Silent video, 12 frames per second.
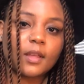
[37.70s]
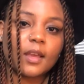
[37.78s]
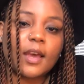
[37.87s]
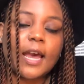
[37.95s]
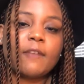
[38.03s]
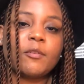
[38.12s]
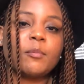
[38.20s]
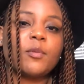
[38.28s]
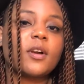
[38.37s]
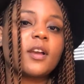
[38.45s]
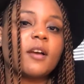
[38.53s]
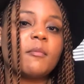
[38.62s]
I have a
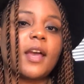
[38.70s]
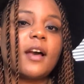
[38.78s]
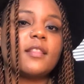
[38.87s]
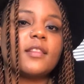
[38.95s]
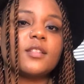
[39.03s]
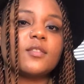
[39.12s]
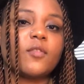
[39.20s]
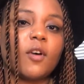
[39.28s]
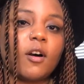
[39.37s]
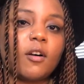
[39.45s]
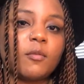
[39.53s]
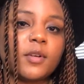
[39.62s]
book coming out this
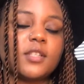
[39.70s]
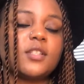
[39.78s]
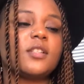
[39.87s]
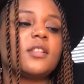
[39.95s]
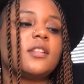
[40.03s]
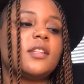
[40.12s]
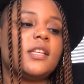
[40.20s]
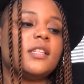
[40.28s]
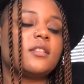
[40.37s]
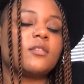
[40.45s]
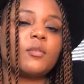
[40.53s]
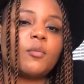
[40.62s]
fall, which
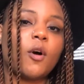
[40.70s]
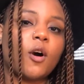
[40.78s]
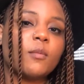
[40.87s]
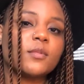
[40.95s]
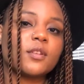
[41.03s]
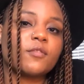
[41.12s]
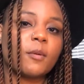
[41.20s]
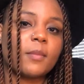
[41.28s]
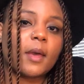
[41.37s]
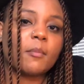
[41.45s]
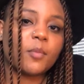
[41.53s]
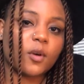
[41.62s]
these three poems are from
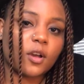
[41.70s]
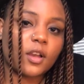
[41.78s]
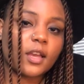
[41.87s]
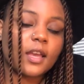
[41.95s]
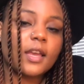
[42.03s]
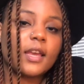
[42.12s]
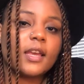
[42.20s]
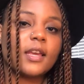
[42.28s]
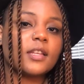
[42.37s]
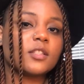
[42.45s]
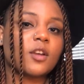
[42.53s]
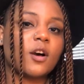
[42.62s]
that book.
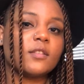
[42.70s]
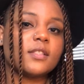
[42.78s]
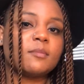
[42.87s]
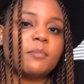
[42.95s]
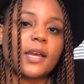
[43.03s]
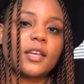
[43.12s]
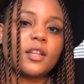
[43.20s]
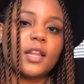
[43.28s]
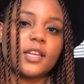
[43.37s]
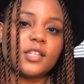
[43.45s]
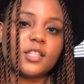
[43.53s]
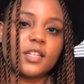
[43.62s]
It's called
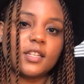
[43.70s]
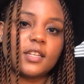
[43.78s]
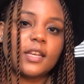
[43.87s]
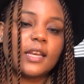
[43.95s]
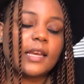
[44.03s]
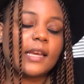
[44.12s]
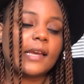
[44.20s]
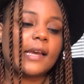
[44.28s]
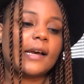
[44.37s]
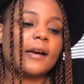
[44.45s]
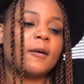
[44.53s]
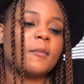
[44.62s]
Speculation,
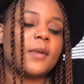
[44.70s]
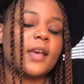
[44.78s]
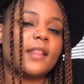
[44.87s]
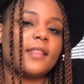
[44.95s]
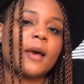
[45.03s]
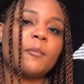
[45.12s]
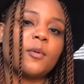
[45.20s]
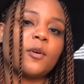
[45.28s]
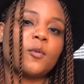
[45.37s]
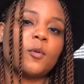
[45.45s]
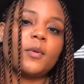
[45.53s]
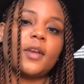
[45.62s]
and that
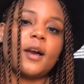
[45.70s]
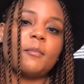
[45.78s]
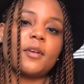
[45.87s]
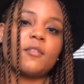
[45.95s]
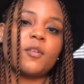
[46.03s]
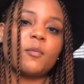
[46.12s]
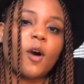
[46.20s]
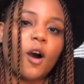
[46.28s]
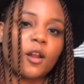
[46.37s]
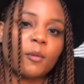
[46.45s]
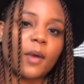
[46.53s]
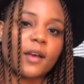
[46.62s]
book will be coming from
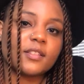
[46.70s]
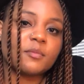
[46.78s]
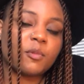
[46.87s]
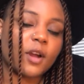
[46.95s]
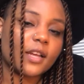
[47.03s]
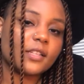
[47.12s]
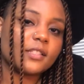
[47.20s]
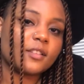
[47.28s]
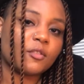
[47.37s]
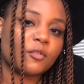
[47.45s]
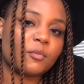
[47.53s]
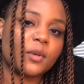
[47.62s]
Autumn House Press,
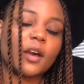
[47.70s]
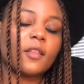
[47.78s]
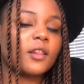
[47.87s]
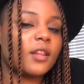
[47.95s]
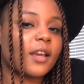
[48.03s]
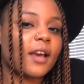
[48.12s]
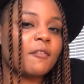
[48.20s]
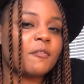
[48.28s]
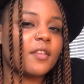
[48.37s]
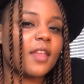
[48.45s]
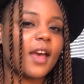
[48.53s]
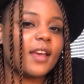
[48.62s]
so be on the lookout
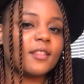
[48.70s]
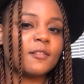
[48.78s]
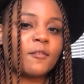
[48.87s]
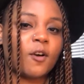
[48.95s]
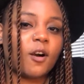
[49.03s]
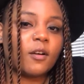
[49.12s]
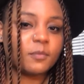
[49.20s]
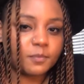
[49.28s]
for that in the fall.